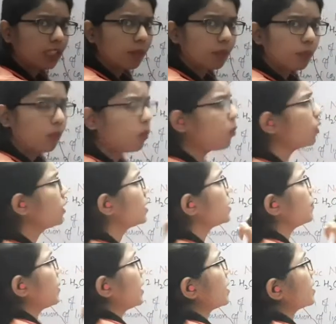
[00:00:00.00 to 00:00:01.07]
some more
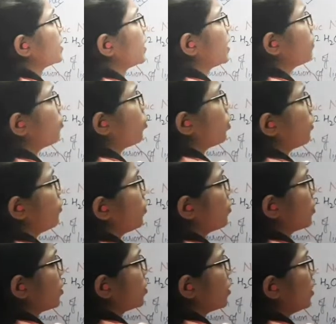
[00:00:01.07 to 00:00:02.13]
parasitic mode of
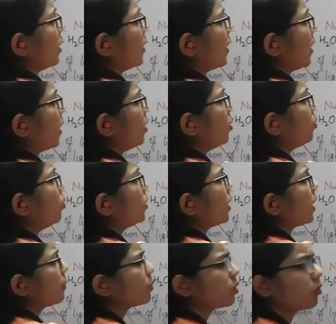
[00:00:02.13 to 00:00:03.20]
nutrition, there are two
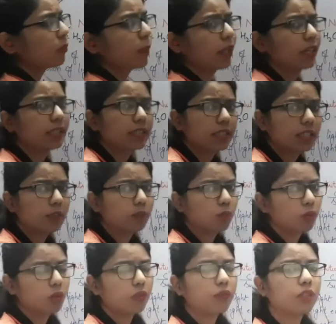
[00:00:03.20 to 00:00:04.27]
types of parasitic
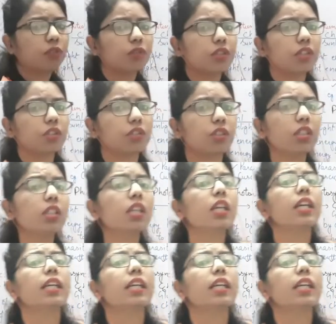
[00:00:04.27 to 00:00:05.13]
mode of nutrition,